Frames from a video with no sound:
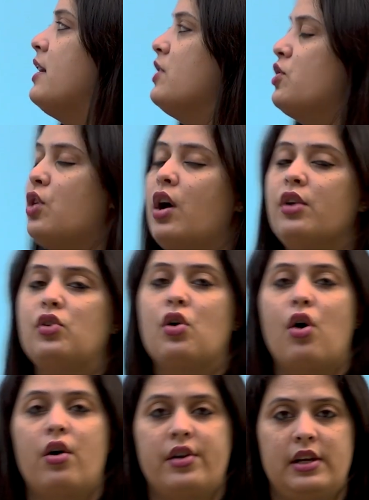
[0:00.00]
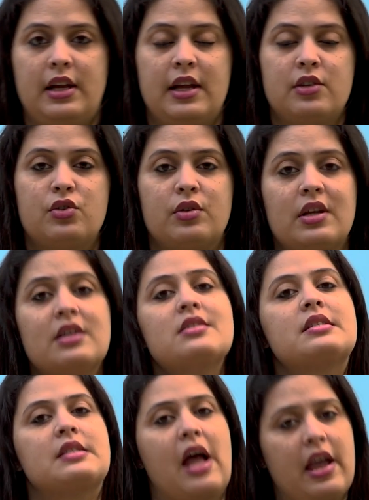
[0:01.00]
does not correlate to the
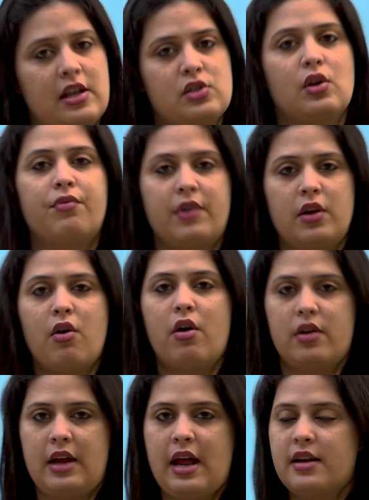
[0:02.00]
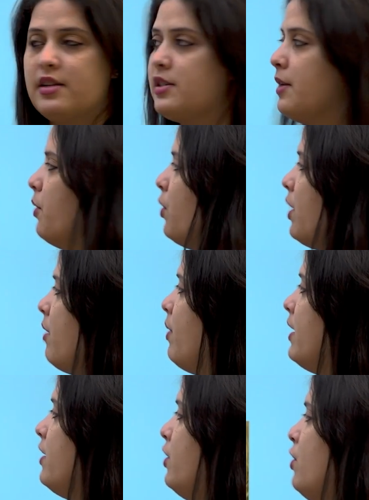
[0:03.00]
size of an organism. Okay,
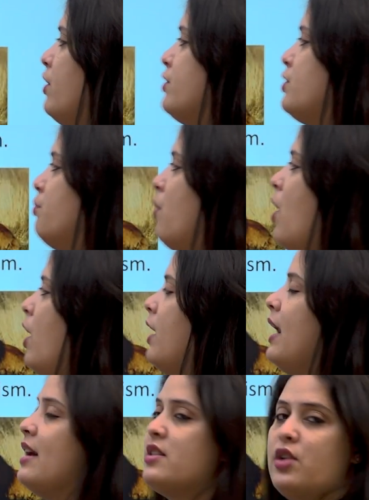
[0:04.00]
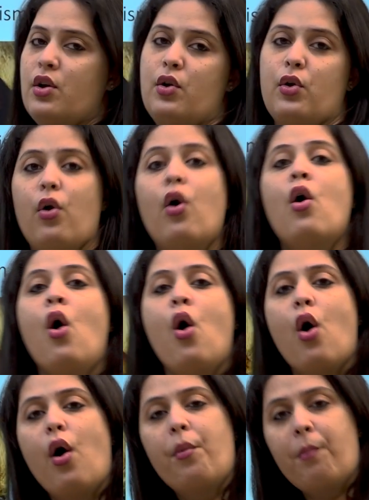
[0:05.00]
whether you're small as a crow
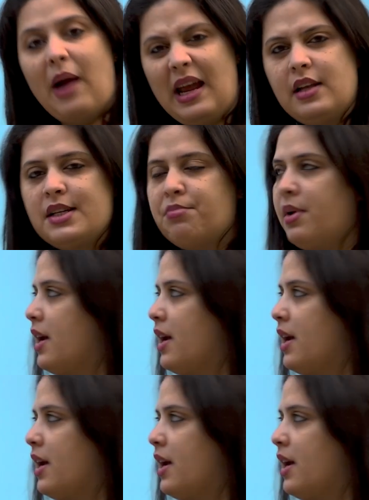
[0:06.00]
or mighty